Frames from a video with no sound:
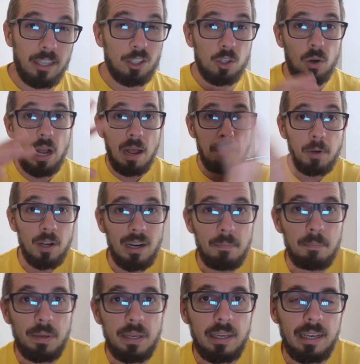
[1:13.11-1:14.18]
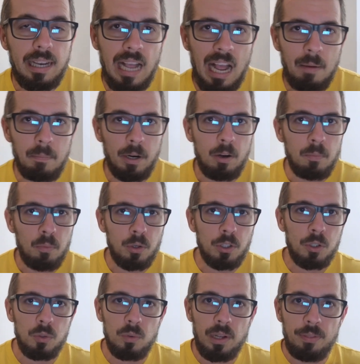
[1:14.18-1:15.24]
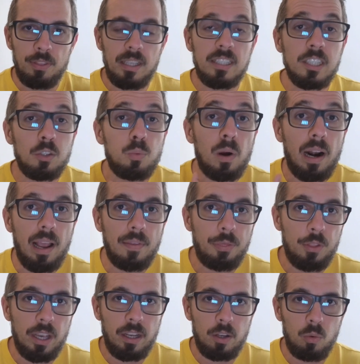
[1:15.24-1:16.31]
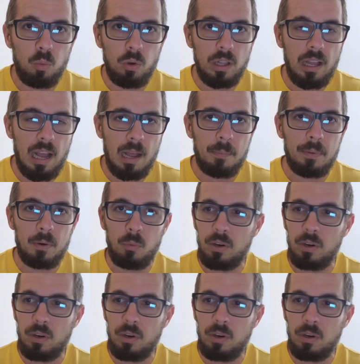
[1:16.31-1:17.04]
So I'm gonna be in camp number two, and this is what I think will happen.